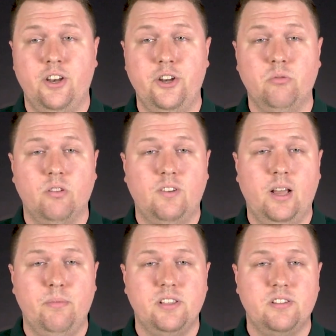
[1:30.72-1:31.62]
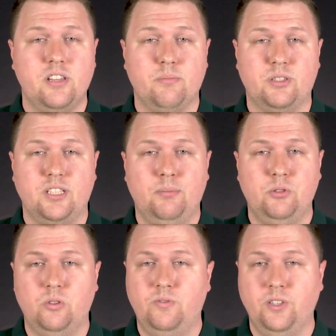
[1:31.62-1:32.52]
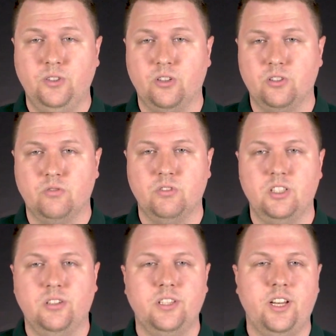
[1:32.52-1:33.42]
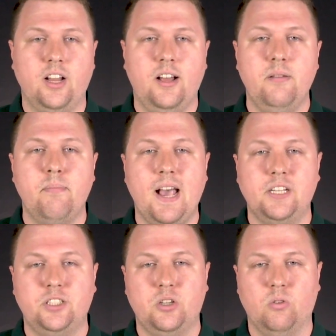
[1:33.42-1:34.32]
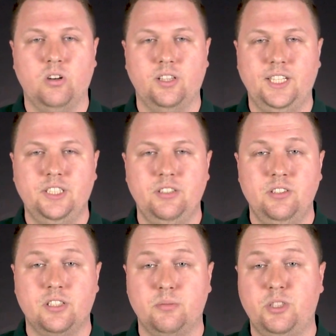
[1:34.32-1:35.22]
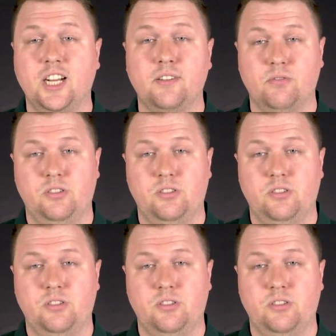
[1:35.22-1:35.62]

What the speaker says: new refinements to the perceptual filters result in unmatched correlation to subjective